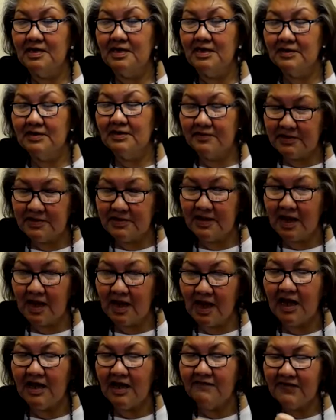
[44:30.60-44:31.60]
and
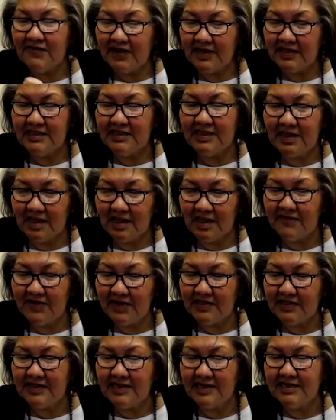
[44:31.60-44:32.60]
i've had i've
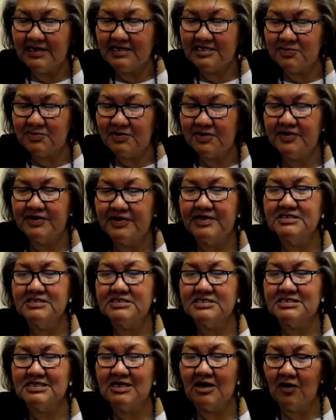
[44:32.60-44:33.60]
had that
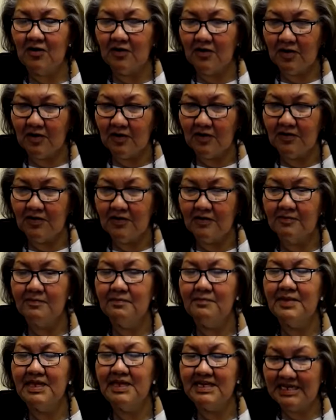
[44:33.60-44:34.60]
experience
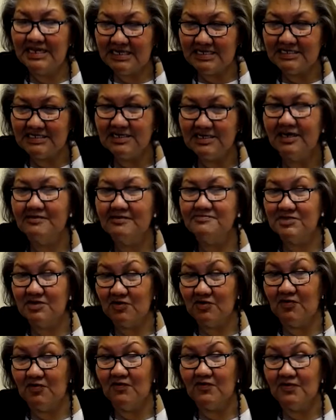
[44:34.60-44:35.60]
many times
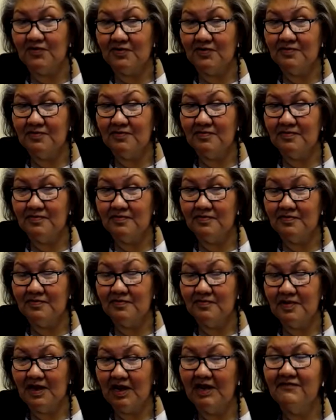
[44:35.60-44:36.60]
over
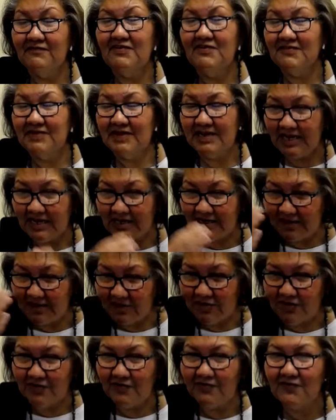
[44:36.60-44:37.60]
i've even had a
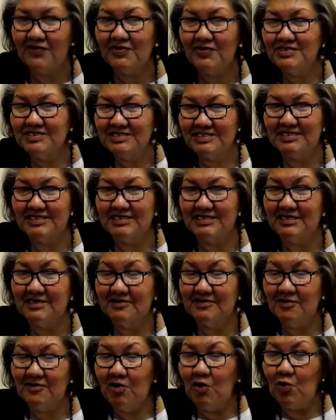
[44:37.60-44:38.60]
university
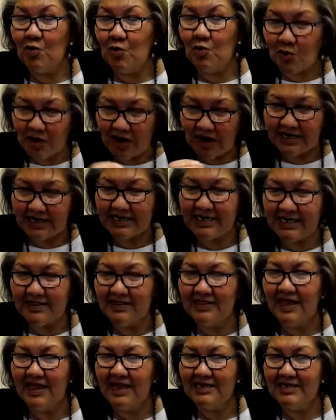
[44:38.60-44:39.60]
write a
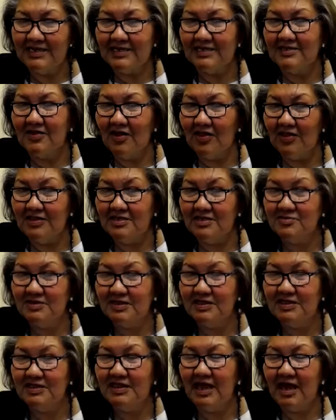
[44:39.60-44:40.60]
land
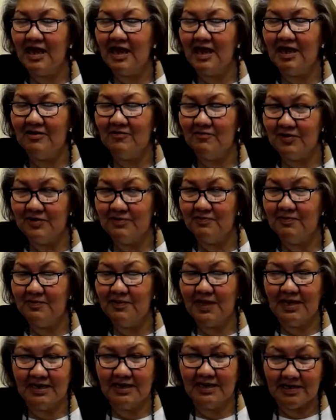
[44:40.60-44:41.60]
acknowledgement that I would
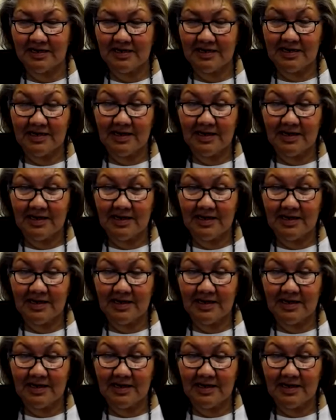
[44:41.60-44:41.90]
and